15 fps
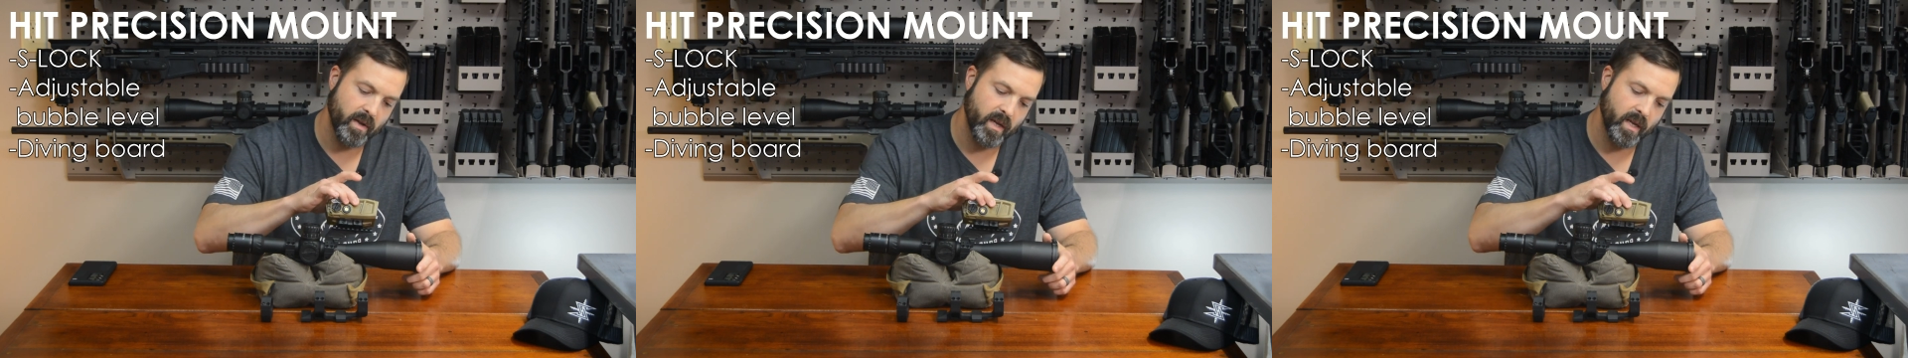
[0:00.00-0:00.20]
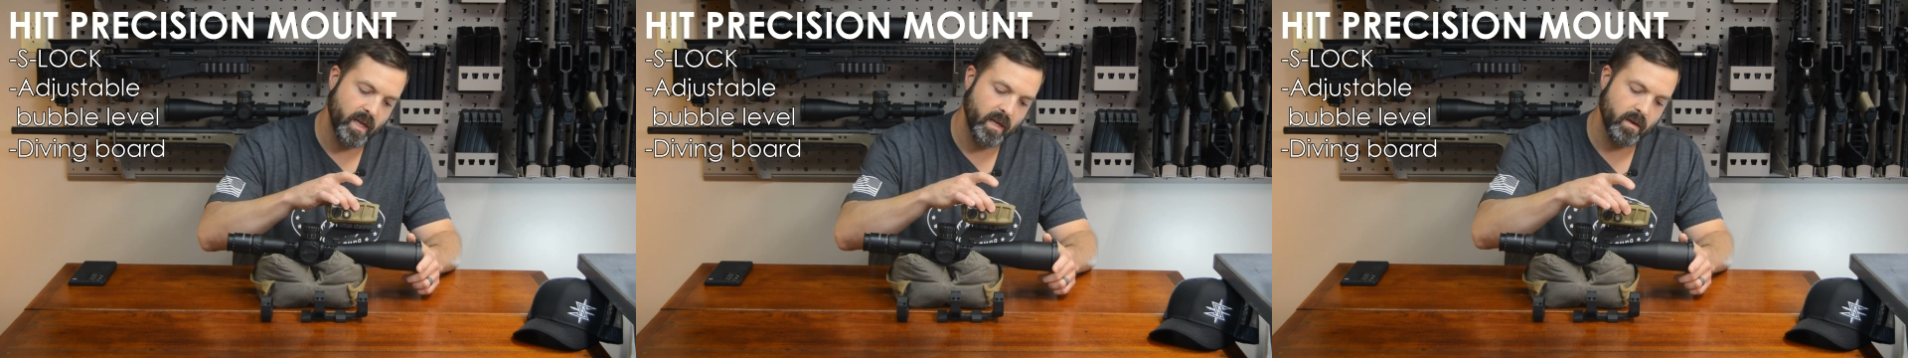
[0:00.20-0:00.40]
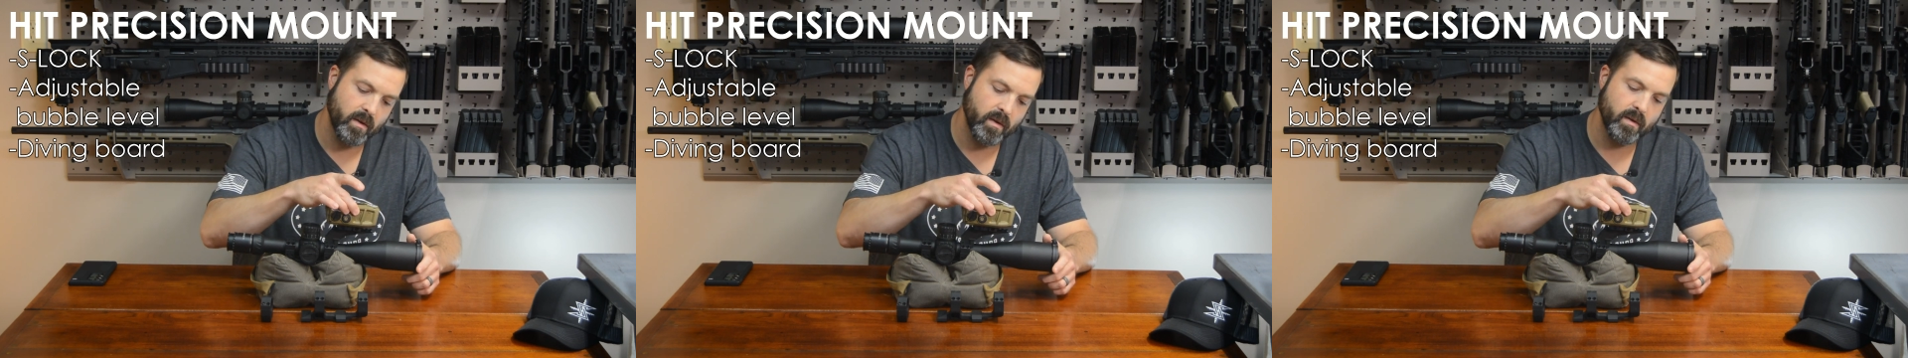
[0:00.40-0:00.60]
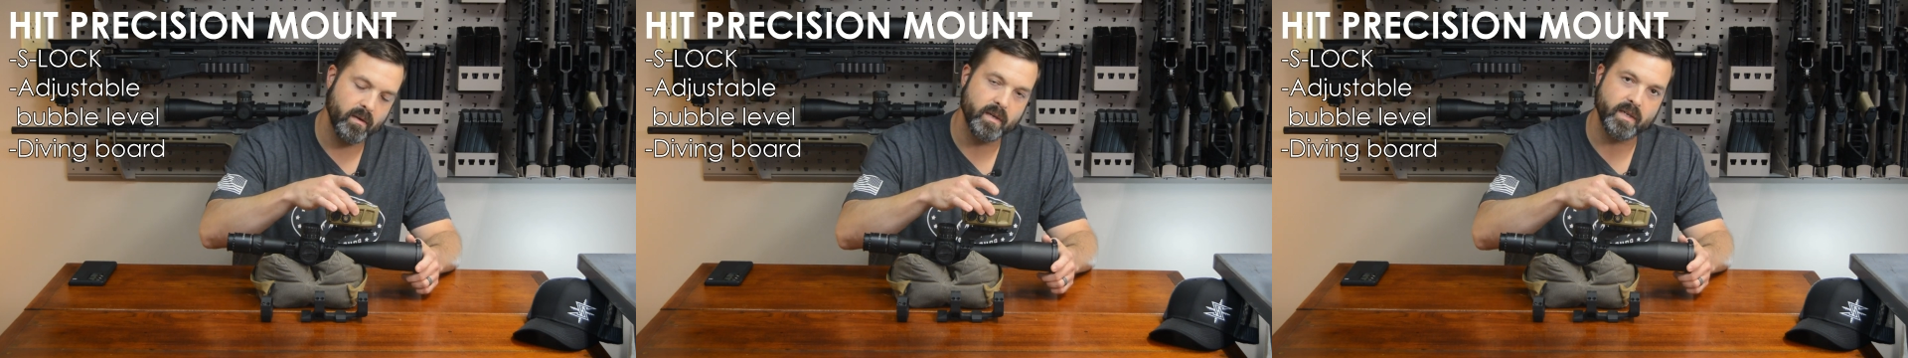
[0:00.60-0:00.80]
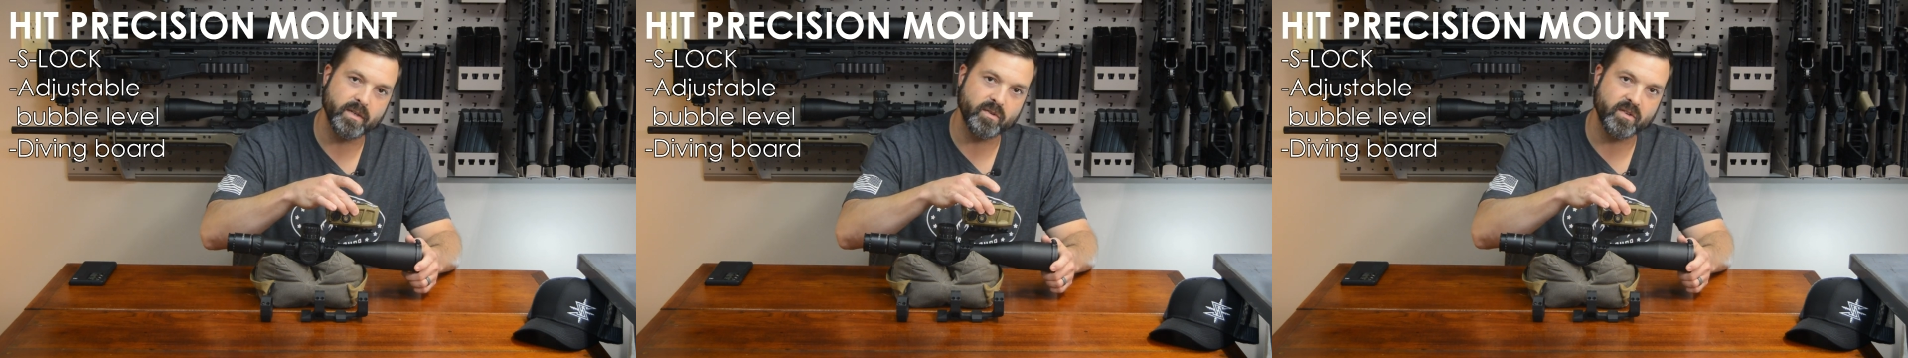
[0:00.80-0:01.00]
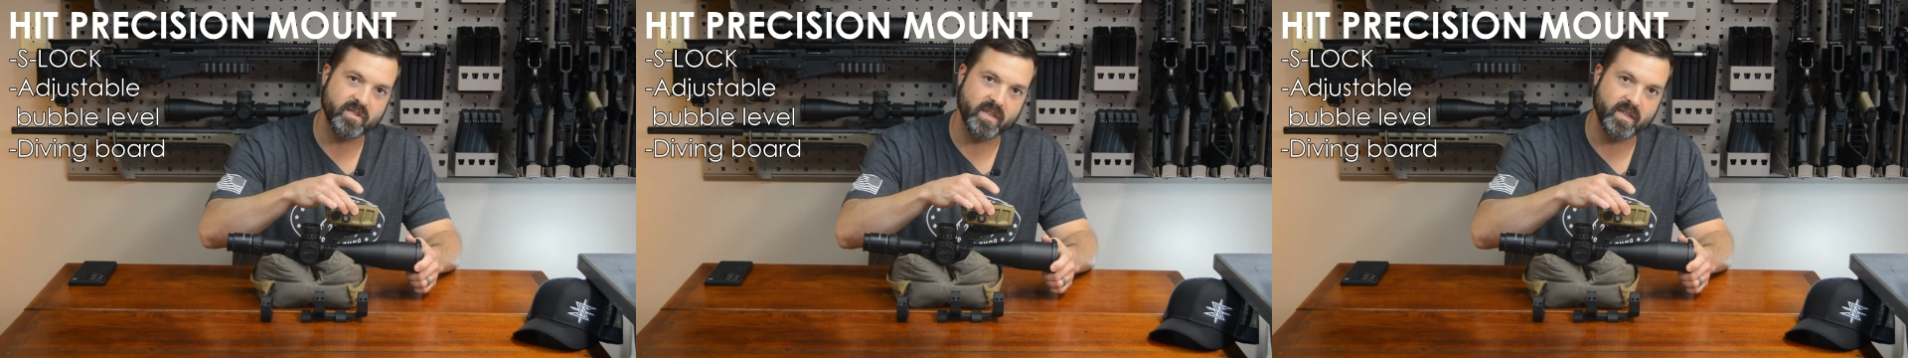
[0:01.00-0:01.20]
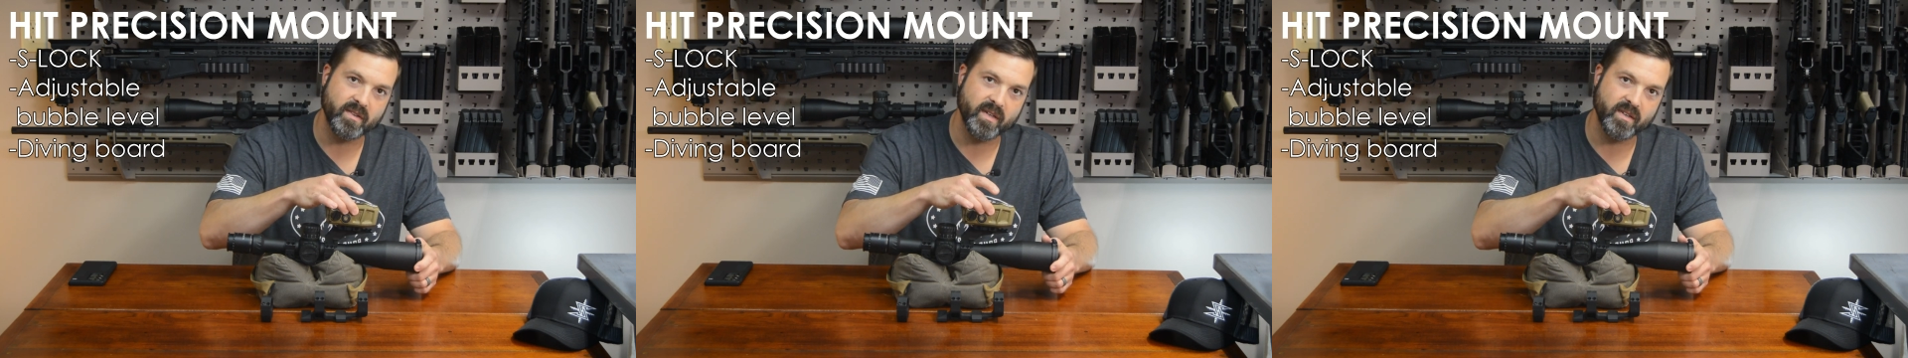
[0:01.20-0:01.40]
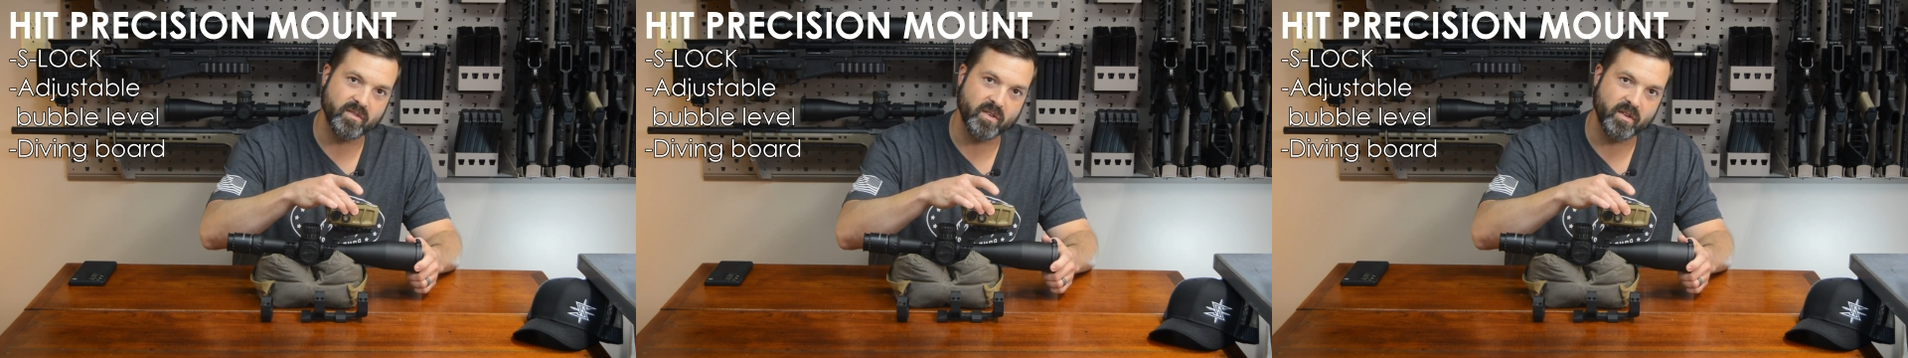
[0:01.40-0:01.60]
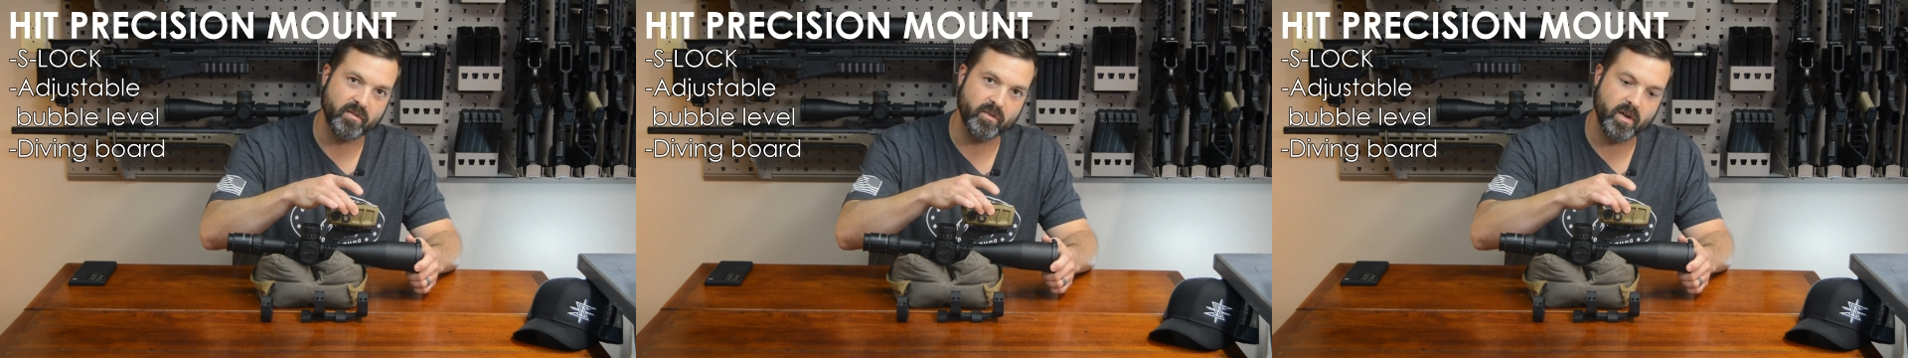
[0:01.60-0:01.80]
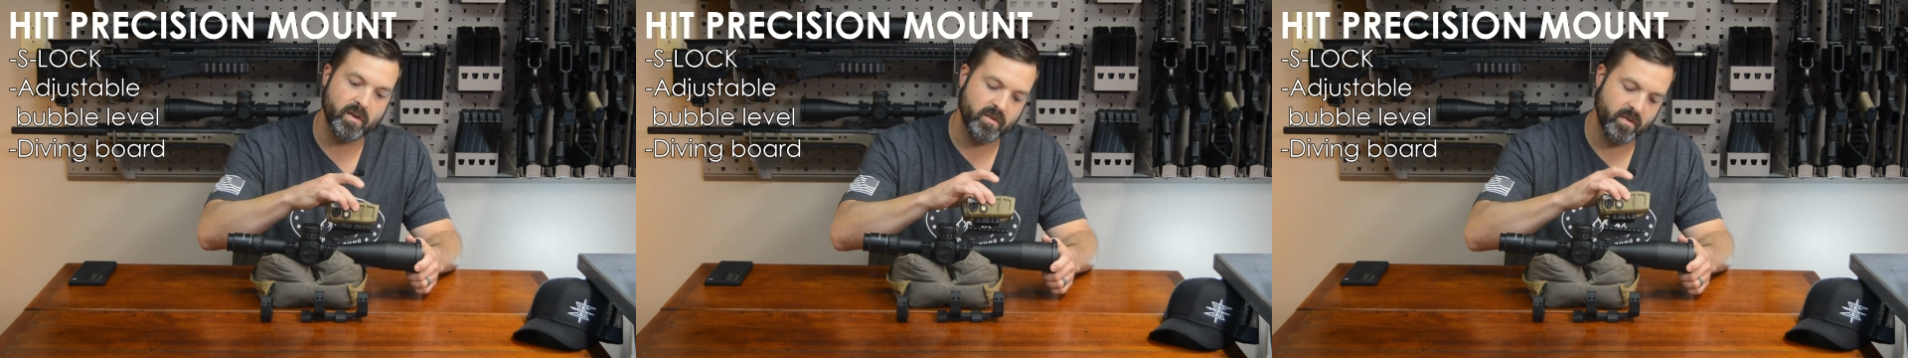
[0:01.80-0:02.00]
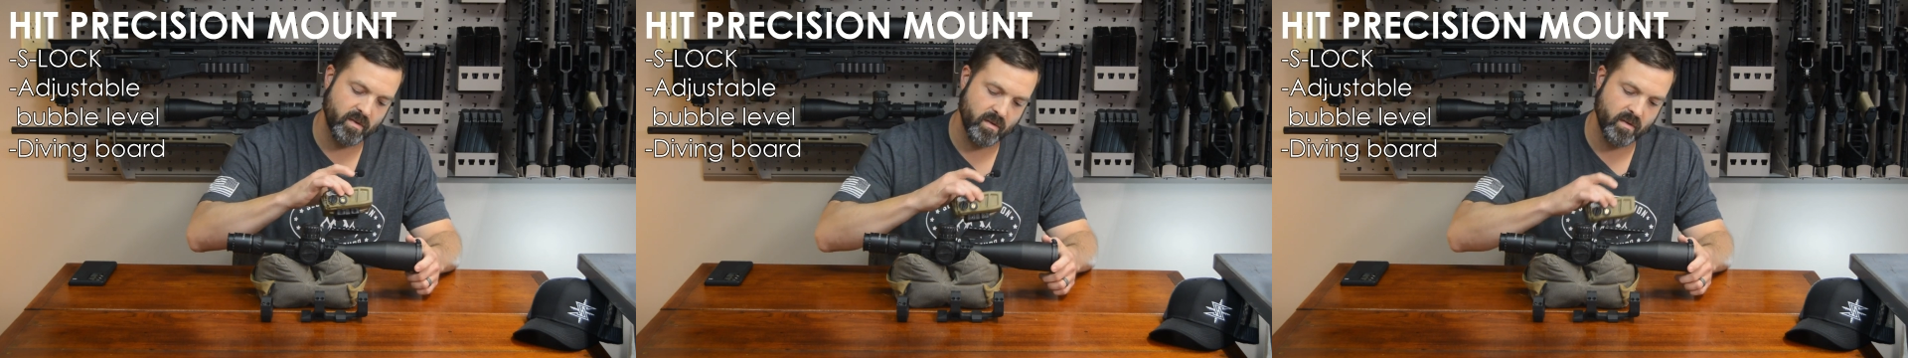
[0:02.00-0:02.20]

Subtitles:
any interesting things on the front,